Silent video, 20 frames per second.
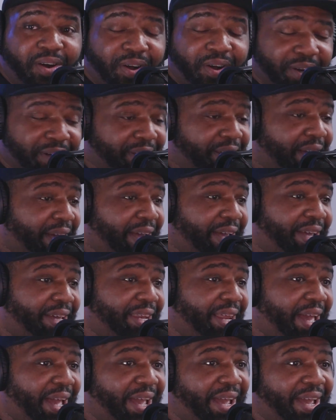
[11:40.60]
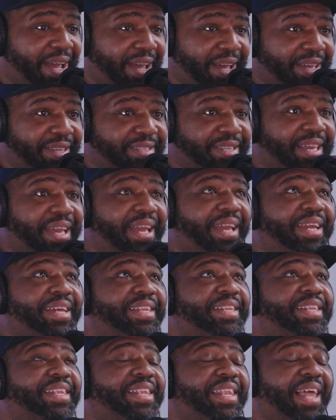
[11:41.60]
Arcade has
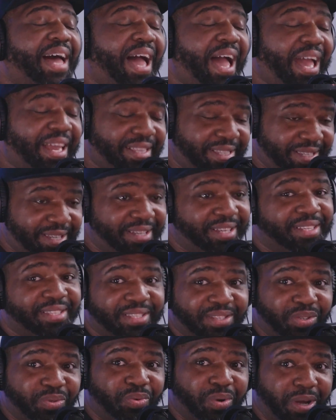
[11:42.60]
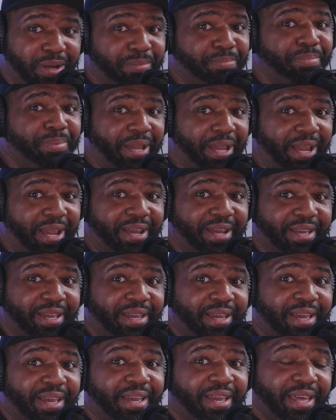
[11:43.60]
a lot to unpack.
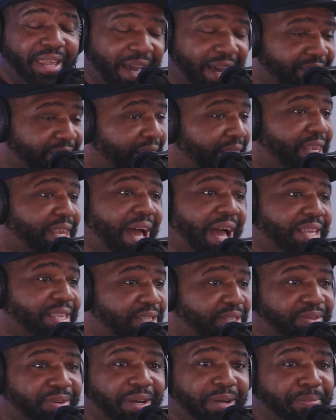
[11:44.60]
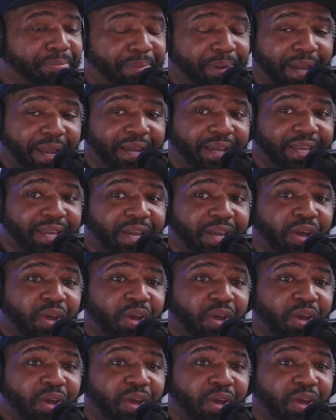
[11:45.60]
It has a lot to unpack.